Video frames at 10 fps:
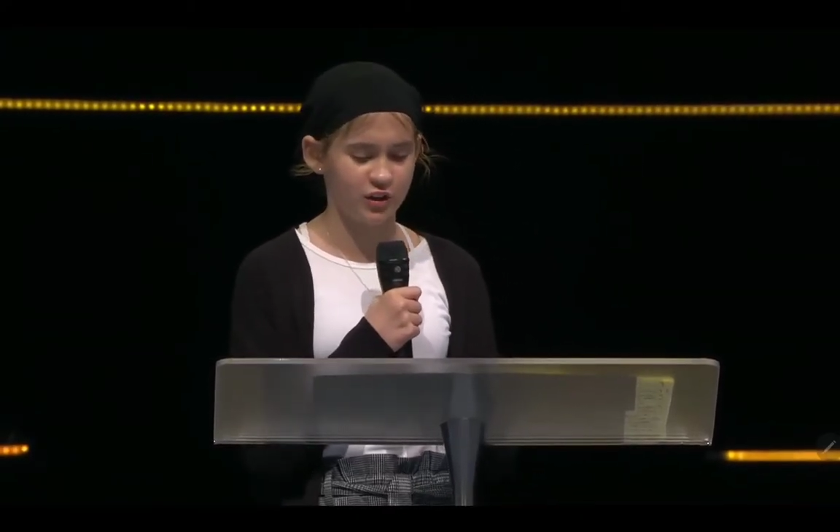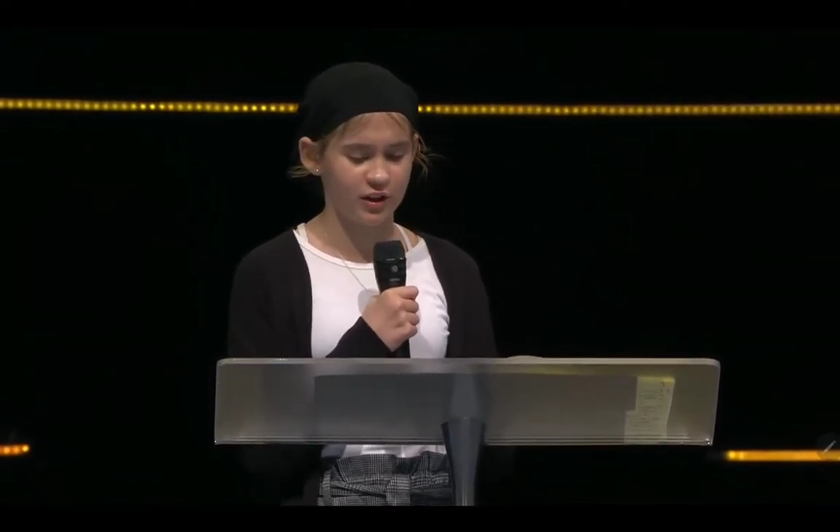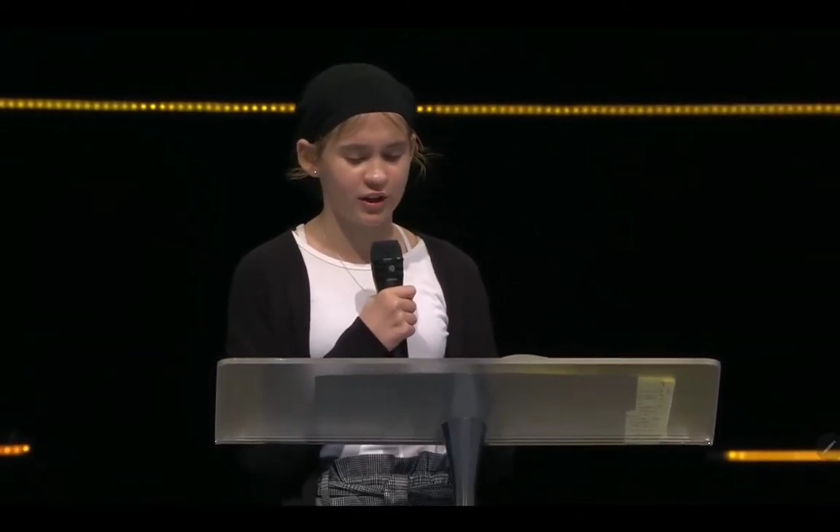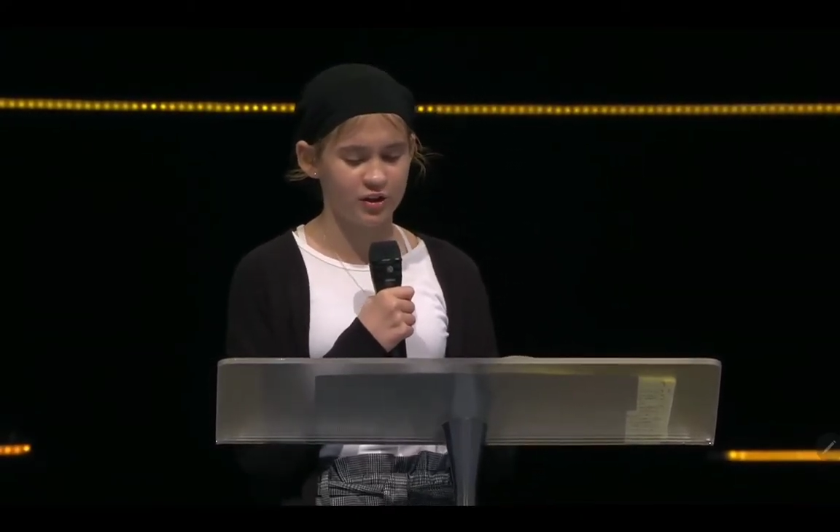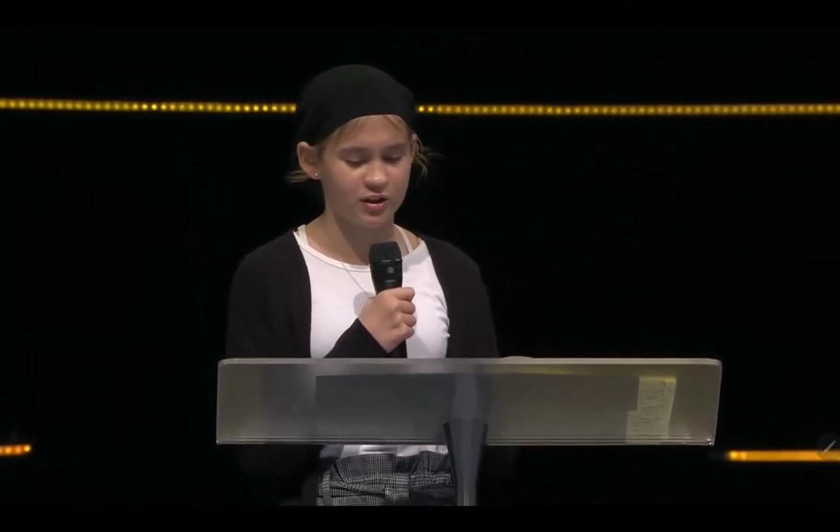
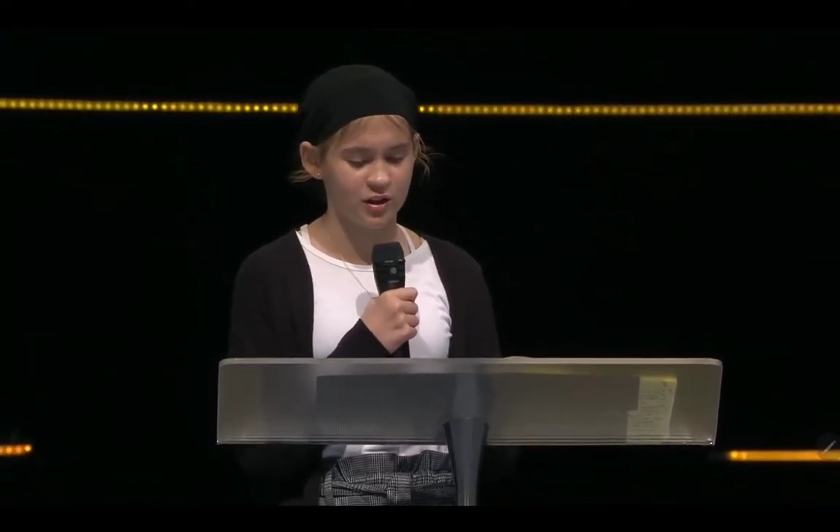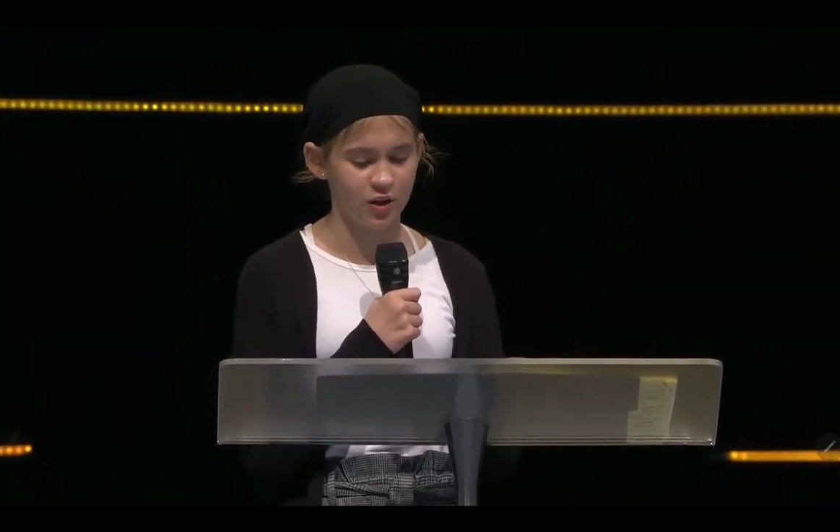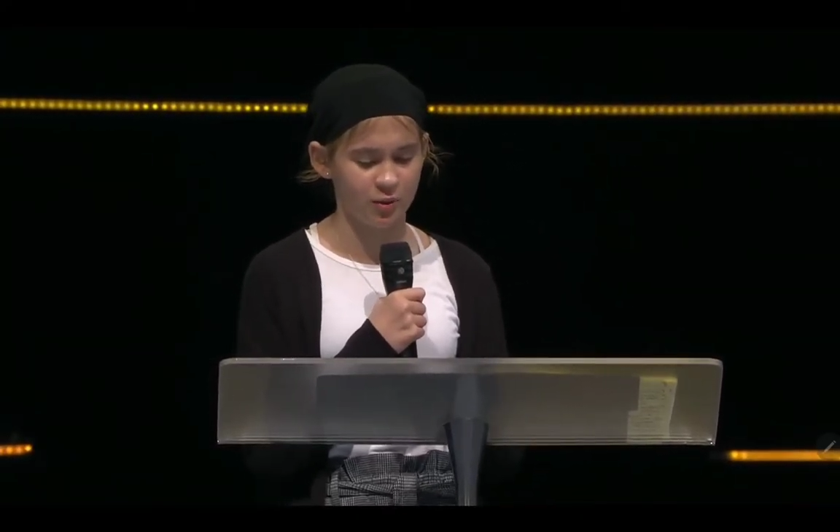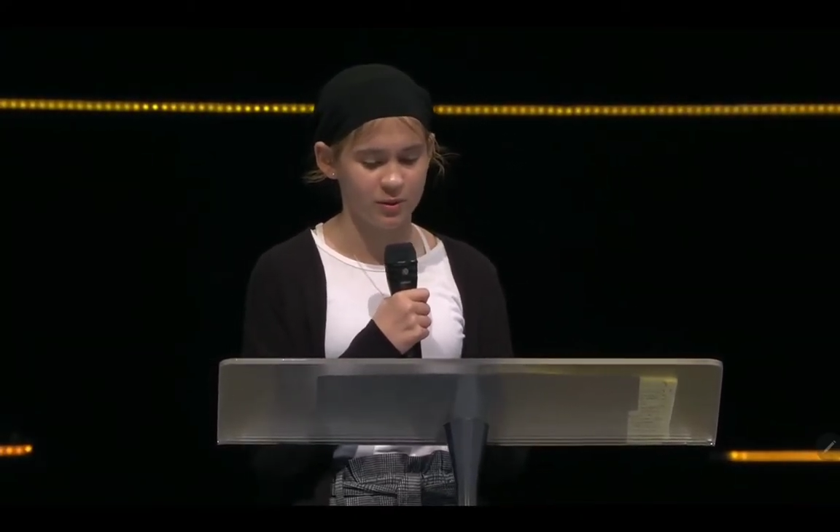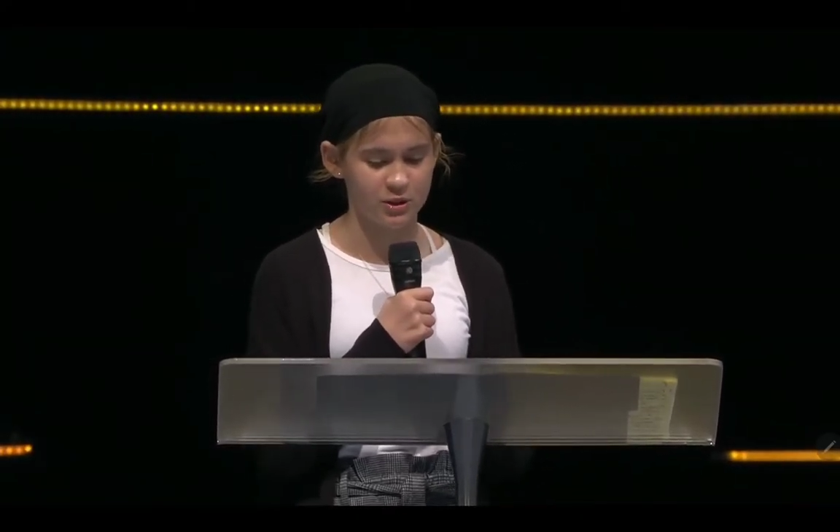then here's
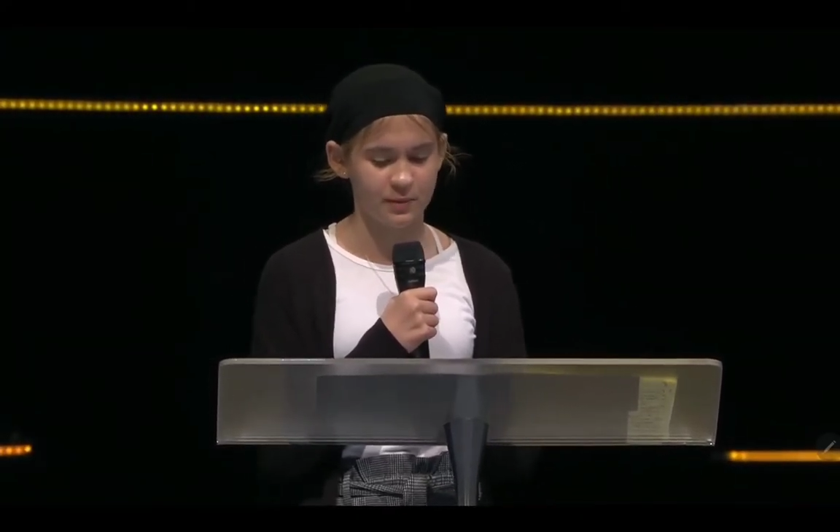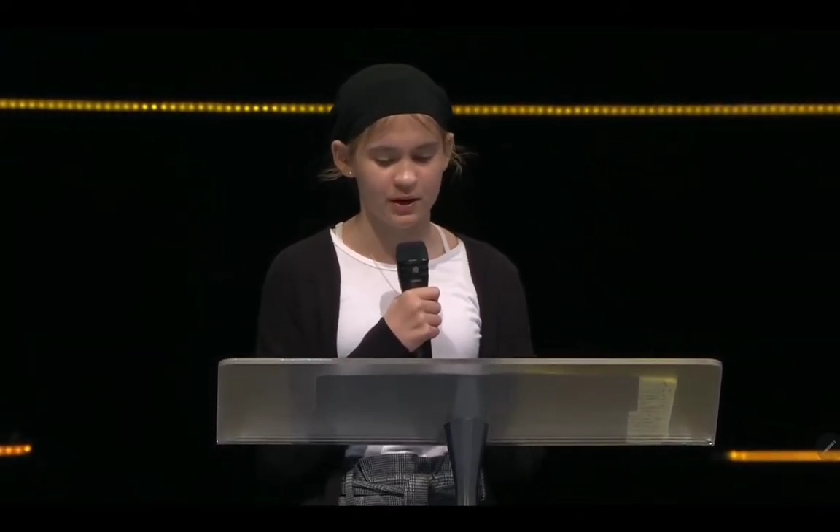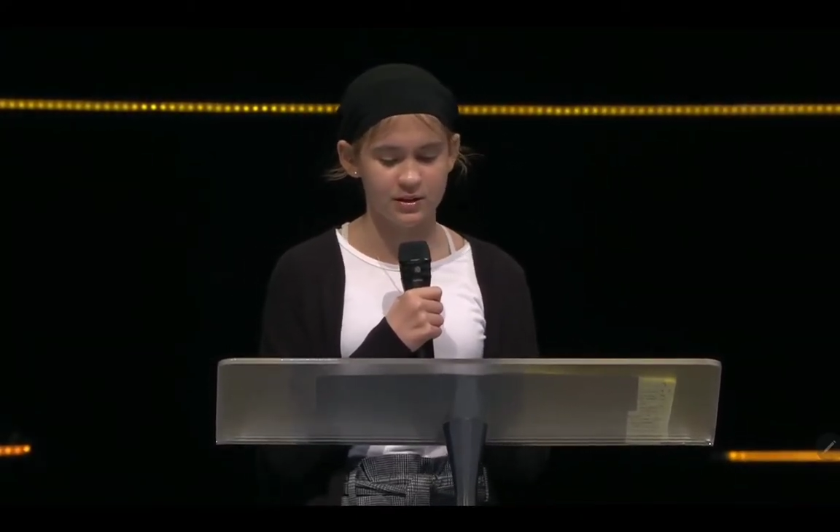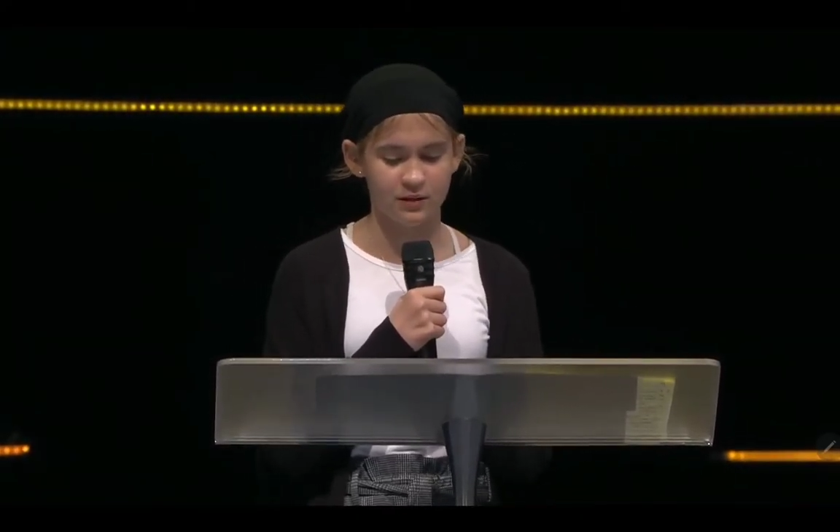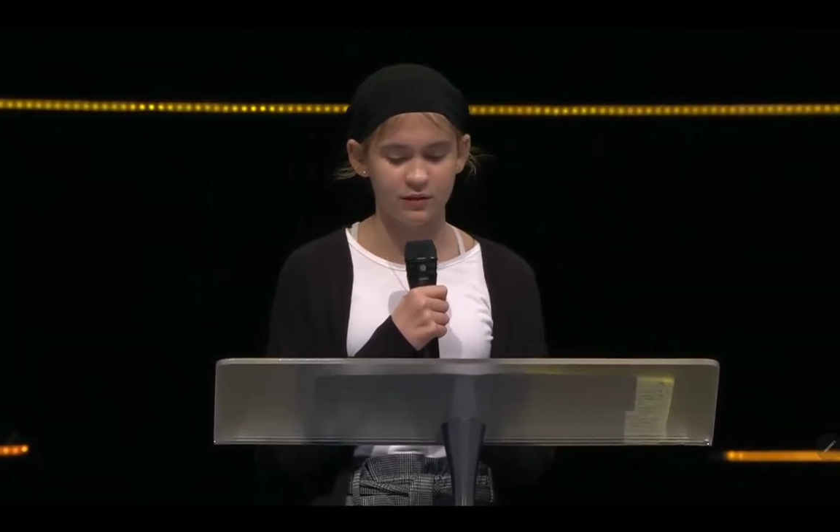another
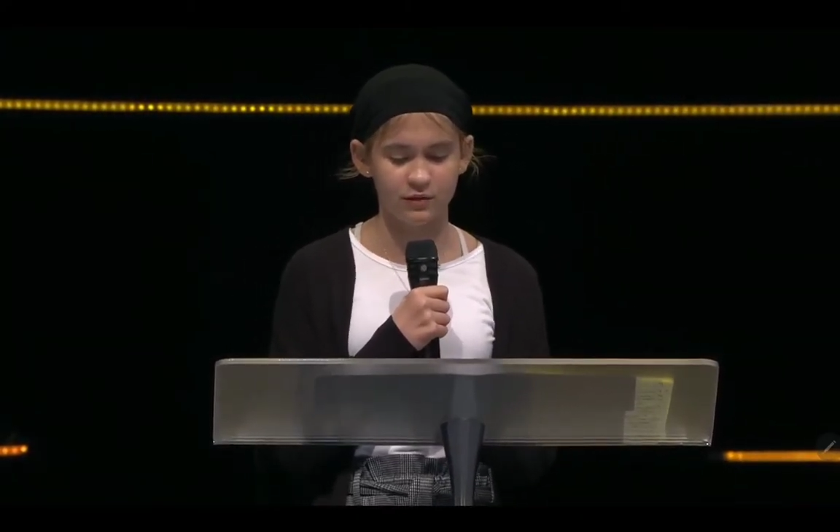perspective.